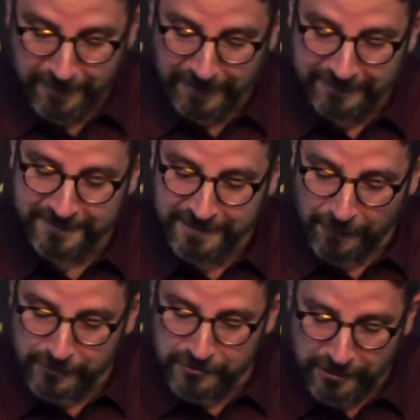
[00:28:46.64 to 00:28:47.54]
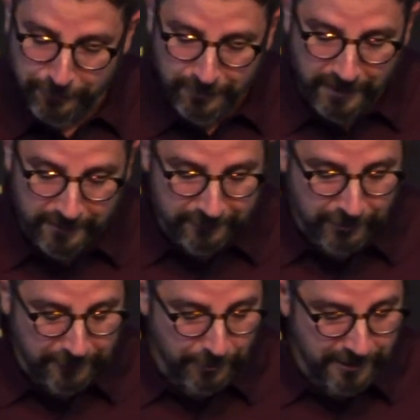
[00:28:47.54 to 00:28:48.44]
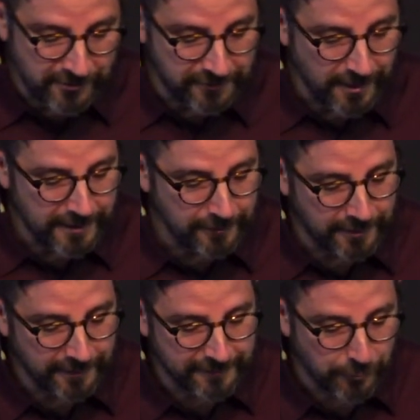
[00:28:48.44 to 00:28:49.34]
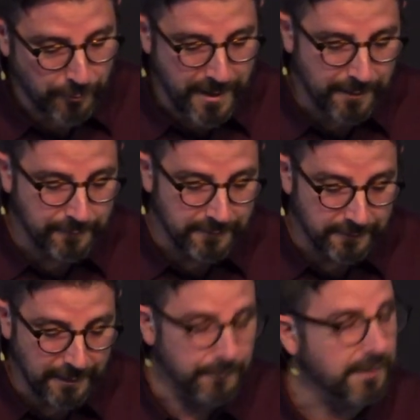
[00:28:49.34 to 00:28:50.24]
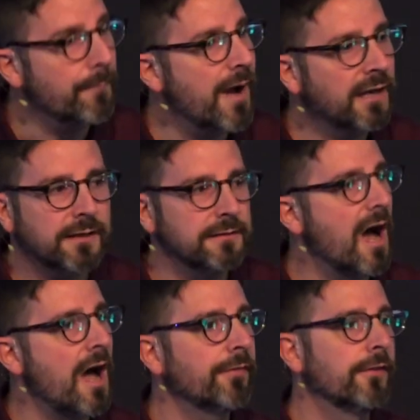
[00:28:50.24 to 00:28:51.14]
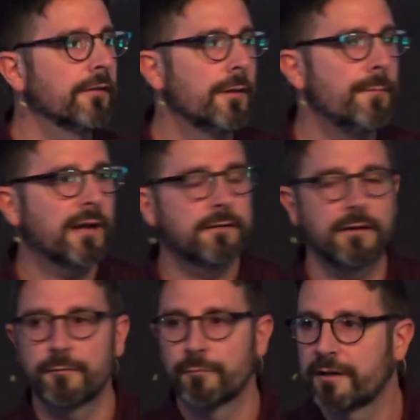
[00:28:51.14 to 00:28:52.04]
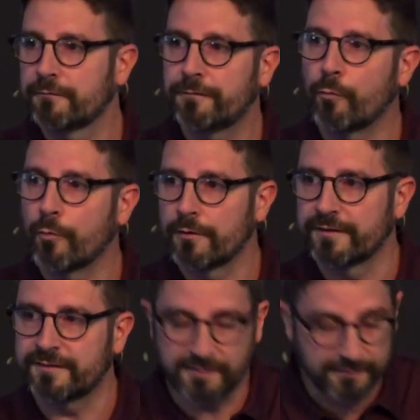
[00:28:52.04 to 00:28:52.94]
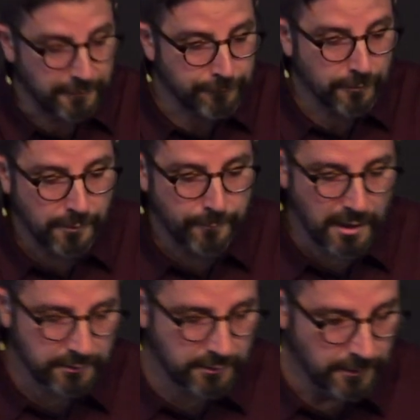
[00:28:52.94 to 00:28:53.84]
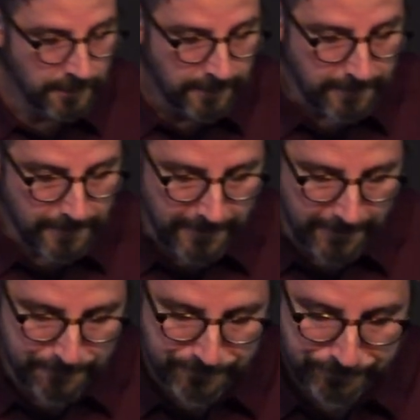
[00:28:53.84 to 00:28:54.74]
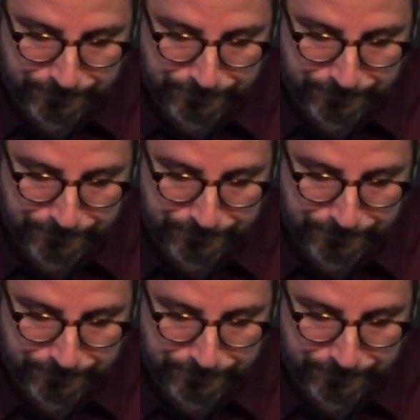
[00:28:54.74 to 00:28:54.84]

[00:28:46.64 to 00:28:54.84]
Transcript: And seven generations later, it gets to a man named Lamech, not the Lamech that you read in 4. This is a different Lamech. Um,